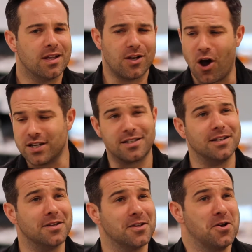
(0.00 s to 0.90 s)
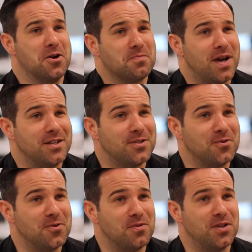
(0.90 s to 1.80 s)
Iceland at the last major
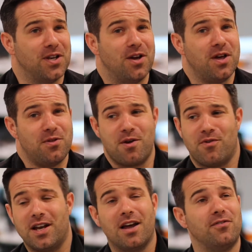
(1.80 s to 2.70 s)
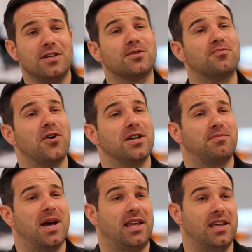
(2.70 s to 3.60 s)
tournament. You know, they were a lovely surprise
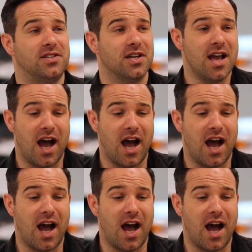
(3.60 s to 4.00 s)
package.